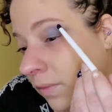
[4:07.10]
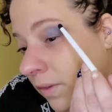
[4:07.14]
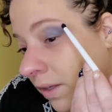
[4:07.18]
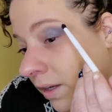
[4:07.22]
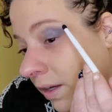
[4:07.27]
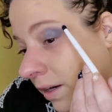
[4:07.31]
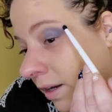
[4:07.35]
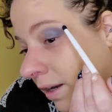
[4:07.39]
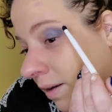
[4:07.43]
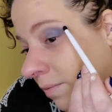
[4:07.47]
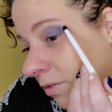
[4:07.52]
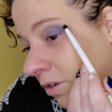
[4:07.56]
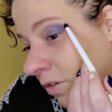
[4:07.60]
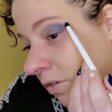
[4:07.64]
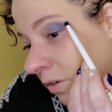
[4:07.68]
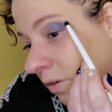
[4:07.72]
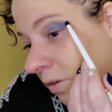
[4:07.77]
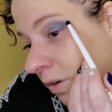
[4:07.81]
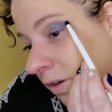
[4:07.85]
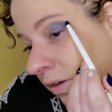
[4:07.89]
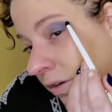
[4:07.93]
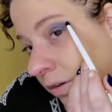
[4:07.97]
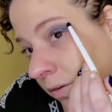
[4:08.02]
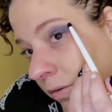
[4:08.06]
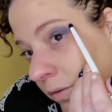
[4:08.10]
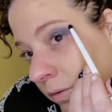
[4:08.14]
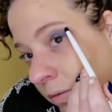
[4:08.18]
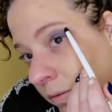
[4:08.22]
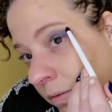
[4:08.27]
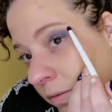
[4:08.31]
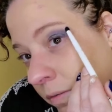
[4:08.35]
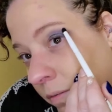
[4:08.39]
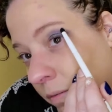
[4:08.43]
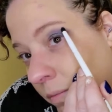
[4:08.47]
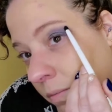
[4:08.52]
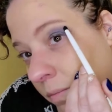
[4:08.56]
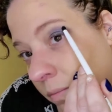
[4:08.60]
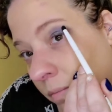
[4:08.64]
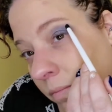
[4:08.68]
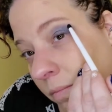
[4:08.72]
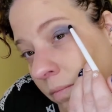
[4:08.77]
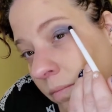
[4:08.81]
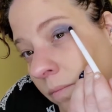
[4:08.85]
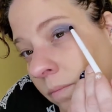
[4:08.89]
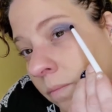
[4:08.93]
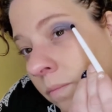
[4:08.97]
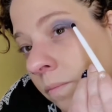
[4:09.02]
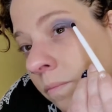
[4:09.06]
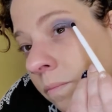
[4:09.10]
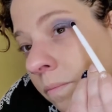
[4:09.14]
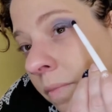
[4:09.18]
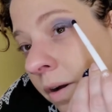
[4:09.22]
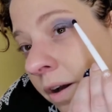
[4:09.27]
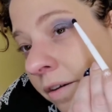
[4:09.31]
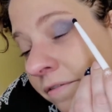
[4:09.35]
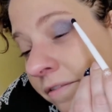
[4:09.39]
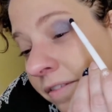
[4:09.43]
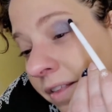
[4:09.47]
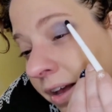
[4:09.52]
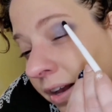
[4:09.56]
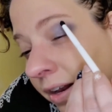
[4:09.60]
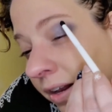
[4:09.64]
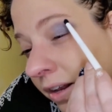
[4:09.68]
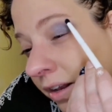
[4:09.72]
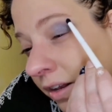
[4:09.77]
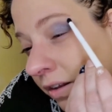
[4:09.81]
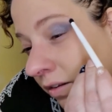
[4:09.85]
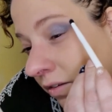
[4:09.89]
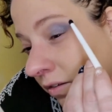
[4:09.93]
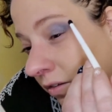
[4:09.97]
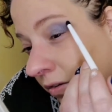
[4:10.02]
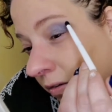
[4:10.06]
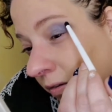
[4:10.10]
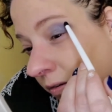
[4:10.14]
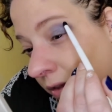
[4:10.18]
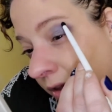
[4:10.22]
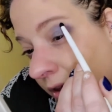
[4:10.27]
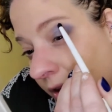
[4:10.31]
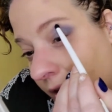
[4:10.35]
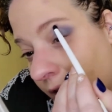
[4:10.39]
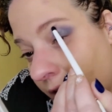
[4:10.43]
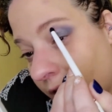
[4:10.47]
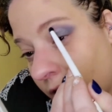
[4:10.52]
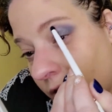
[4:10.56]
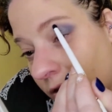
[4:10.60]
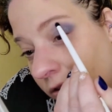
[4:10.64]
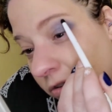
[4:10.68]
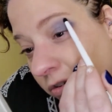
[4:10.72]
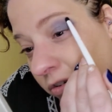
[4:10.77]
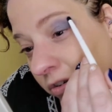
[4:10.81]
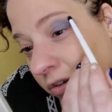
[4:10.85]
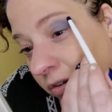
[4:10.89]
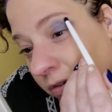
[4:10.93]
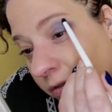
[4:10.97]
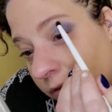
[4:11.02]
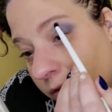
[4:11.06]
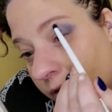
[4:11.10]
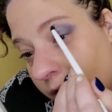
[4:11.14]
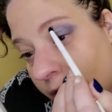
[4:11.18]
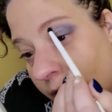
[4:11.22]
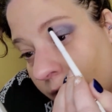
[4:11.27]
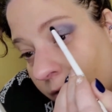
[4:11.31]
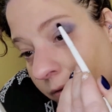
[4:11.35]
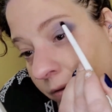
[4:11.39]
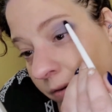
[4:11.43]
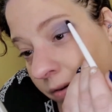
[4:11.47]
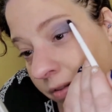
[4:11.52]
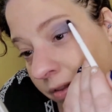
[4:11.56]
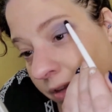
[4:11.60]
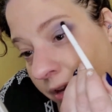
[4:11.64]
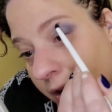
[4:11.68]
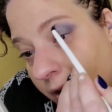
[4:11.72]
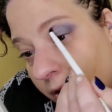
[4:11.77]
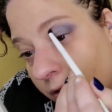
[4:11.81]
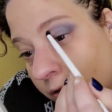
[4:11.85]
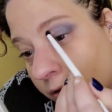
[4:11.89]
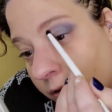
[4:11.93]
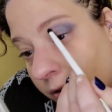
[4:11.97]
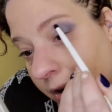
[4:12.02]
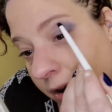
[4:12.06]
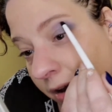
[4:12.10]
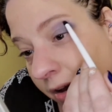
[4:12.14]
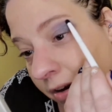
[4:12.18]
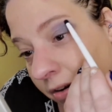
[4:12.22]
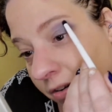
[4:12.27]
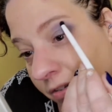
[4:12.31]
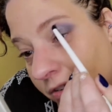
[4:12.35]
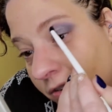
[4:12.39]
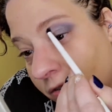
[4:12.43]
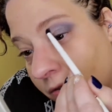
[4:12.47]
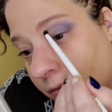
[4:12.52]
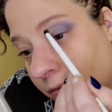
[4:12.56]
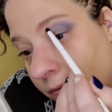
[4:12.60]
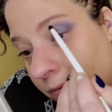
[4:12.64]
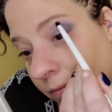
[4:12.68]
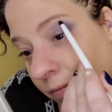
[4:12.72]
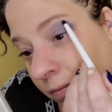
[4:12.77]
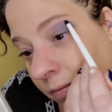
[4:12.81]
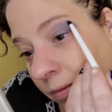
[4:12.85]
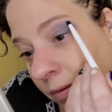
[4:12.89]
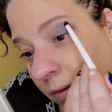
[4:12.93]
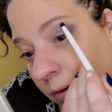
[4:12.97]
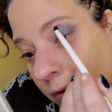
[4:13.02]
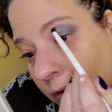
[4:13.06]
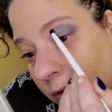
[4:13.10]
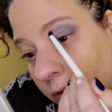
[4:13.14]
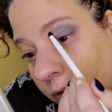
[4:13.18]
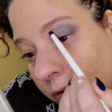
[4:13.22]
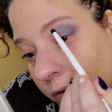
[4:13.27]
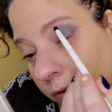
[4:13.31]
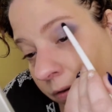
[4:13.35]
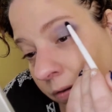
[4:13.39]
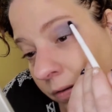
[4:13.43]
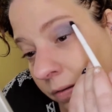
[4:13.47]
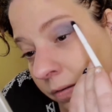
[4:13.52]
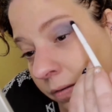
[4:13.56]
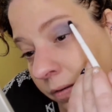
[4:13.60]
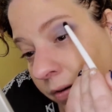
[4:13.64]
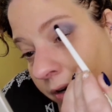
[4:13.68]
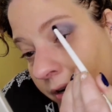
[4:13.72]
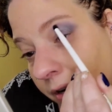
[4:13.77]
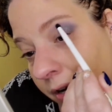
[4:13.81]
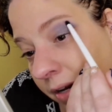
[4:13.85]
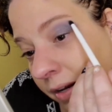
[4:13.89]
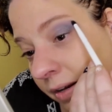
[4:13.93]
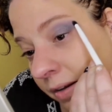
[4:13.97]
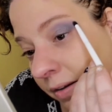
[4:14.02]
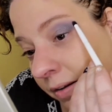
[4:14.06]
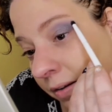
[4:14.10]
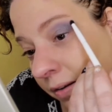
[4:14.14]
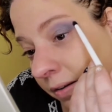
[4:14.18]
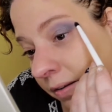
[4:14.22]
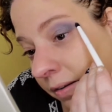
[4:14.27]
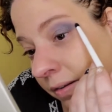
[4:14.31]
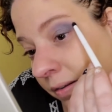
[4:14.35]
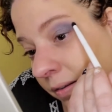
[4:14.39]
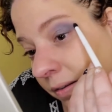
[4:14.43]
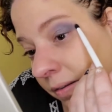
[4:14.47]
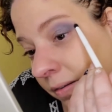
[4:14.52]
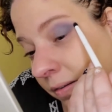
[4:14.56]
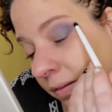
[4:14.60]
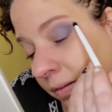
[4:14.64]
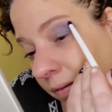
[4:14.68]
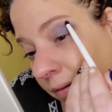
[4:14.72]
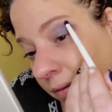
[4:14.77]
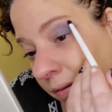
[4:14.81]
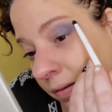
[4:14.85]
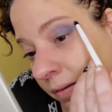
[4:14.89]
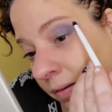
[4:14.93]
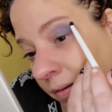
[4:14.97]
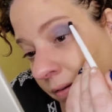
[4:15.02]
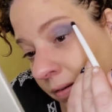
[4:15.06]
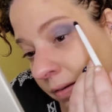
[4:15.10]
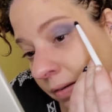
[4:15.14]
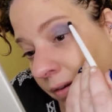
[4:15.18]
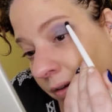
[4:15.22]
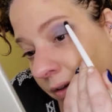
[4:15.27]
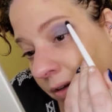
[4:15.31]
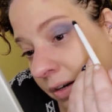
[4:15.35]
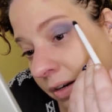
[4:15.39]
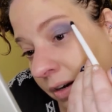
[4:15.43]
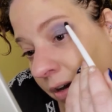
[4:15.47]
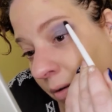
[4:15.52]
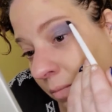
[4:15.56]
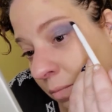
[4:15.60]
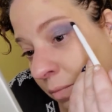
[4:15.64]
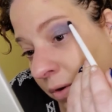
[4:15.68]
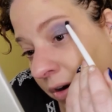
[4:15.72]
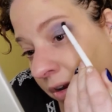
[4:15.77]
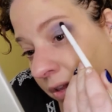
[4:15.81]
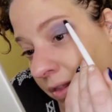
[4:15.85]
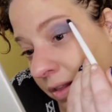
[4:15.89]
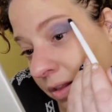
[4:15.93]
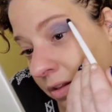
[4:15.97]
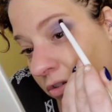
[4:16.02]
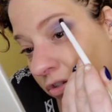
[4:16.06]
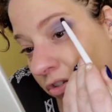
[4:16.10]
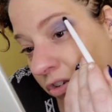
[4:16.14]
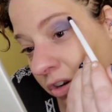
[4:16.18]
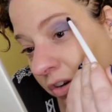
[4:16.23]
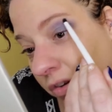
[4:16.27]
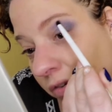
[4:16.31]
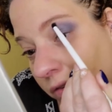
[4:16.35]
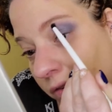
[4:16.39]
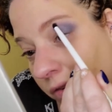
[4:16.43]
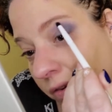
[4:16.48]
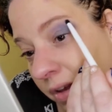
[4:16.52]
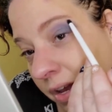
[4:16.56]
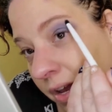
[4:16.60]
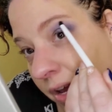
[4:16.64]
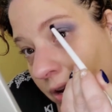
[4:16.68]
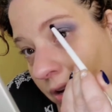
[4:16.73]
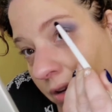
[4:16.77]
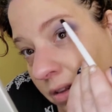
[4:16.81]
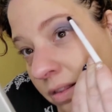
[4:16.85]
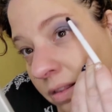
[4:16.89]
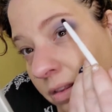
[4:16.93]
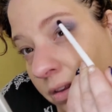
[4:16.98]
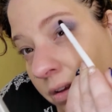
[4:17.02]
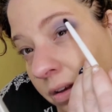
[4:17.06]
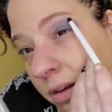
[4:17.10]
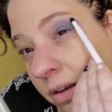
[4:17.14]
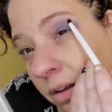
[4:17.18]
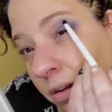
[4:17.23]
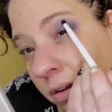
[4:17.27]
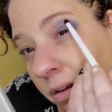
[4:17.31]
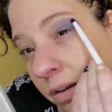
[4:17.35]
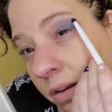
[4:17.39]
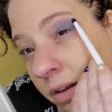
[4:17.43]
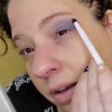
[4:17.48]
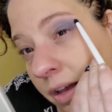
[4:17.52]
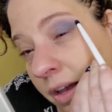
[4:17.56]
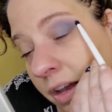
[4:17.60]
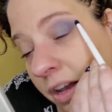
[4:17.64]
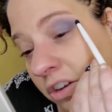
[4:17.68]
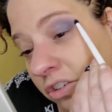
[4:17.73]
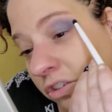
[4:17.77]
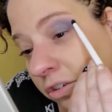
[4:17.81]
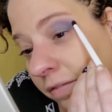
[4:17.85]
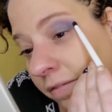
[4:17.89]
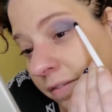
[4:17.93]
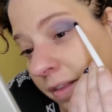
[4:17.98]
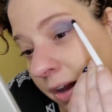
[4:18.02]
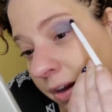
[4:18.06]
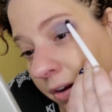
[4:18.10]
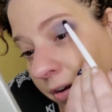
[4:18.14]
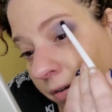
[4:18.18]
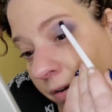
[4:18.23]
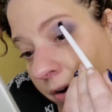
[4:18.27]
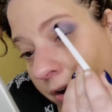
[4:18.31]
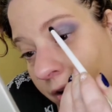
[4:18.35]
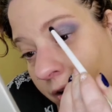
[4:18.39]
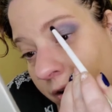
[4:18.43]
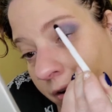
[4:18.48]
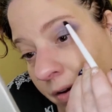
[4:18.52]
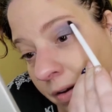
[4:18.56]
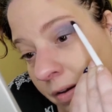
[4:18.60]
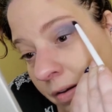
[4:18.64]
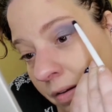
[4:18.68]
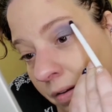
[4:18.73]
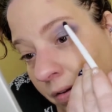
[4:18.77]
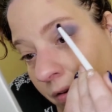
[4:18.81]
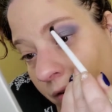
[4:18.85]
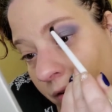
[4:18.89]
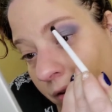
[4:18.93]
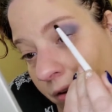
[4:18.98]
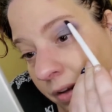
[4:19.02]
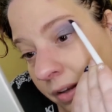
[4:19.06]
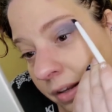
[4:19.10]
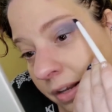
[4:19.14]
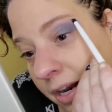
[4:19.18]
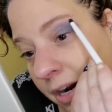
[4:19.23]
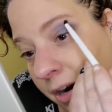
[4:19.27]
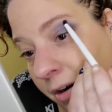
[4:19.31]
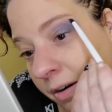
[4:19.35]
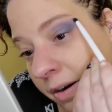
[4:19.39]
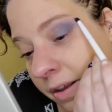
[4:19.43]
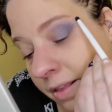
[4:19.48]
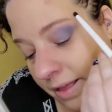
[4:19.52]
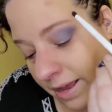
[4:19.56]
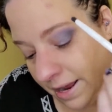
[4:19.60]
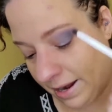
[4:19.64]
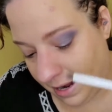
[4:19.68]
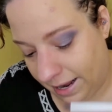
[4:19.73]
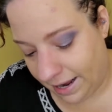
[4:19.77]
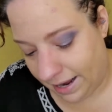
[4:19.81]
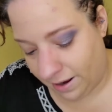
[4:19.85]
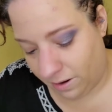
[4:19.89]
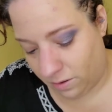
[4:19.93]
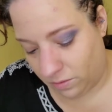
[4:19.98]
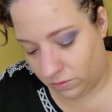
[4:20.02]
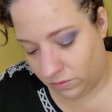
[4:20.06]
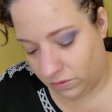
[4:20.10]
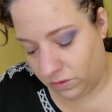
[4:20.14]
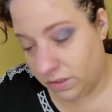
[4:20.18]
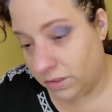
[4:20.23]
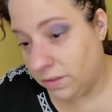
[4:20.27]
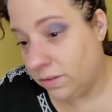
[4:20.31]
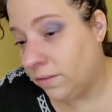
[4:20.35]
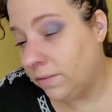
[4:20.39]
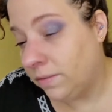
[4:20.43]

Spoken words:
and I'm just going to buff that into the edge, the outer edge, right, and not bring that, just hit the edge of that gray and carry that out.